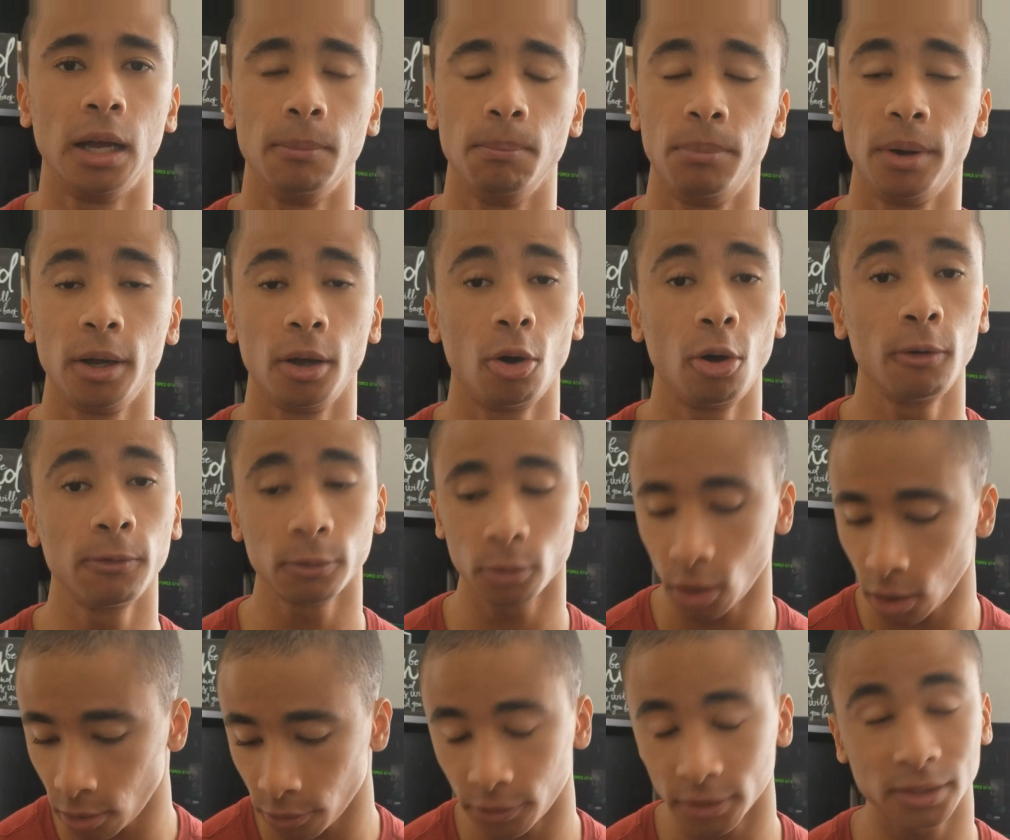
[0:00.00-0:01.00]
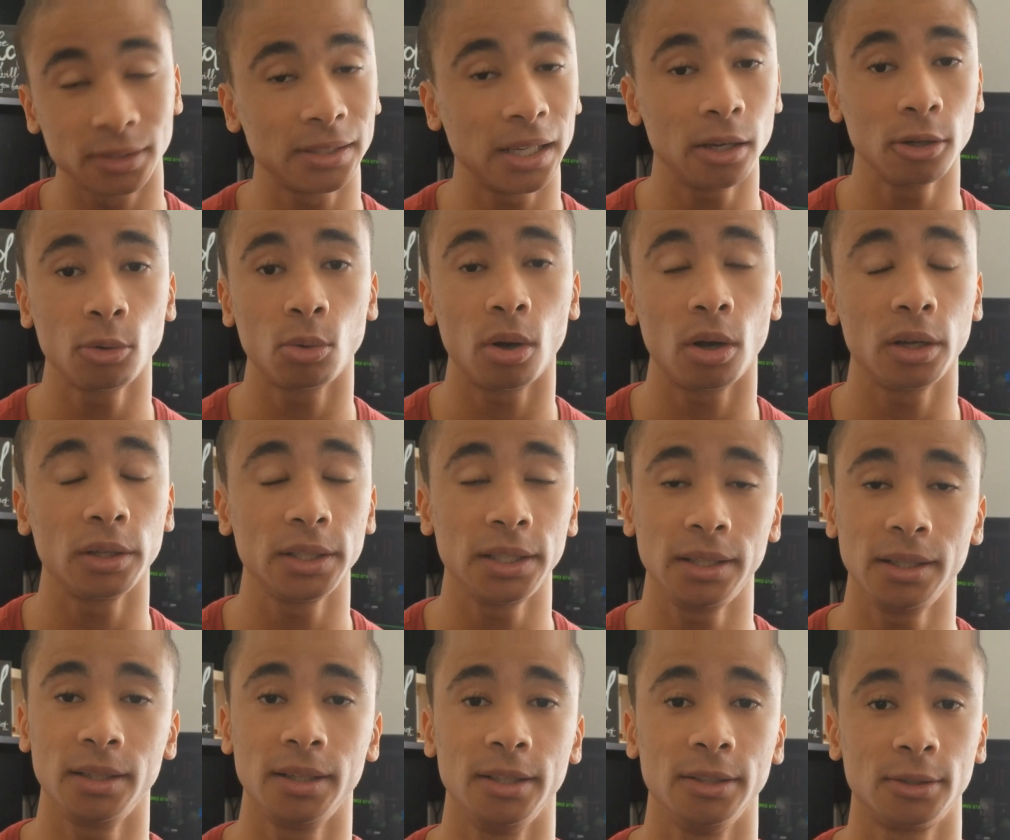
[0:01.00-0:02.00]
But overall, the sound
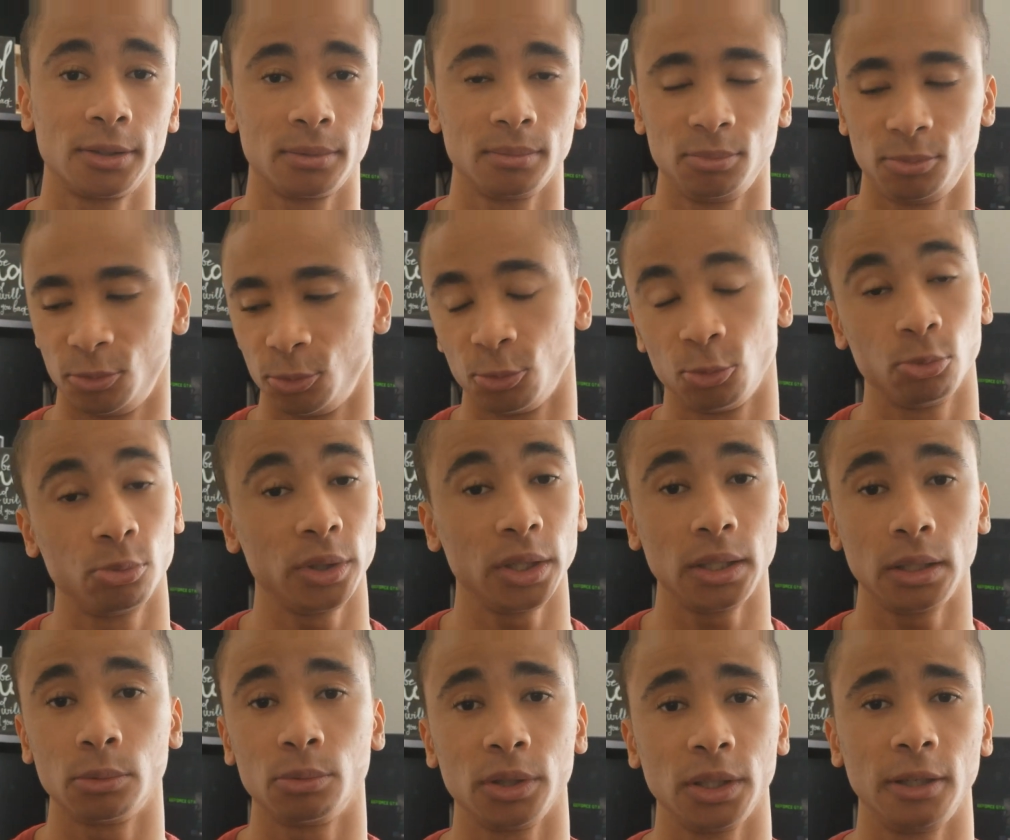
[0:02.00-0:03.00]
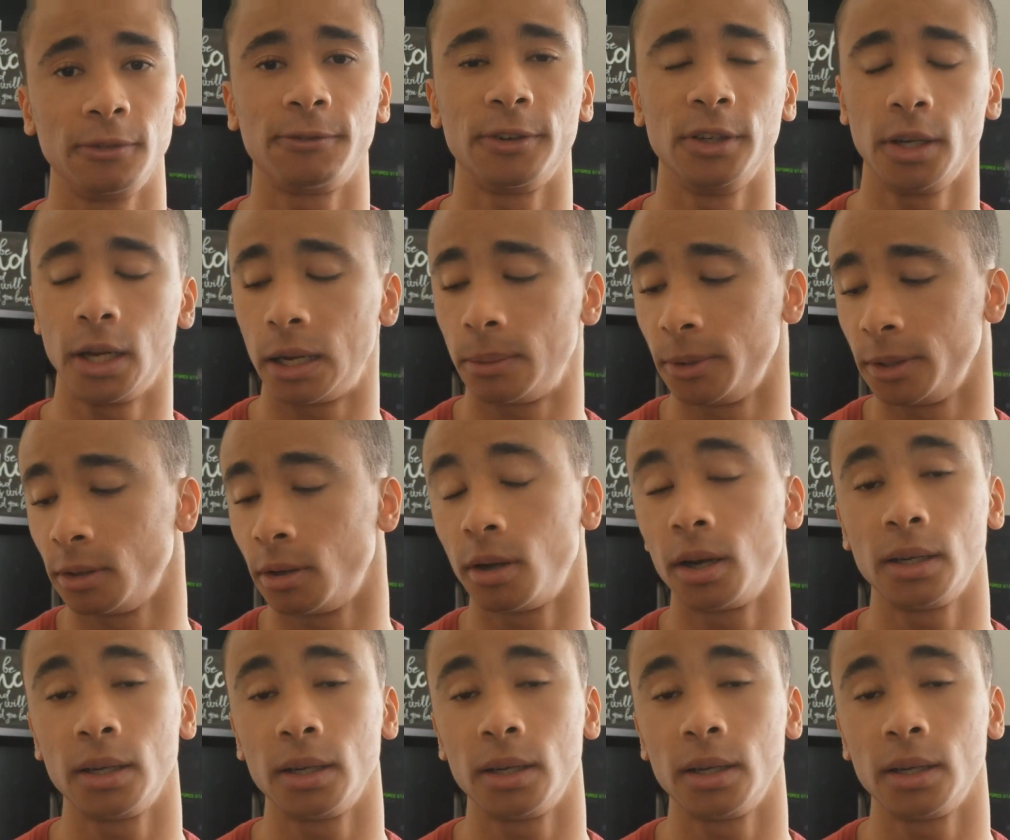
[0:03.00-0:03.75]
quality is really, really phenomenal.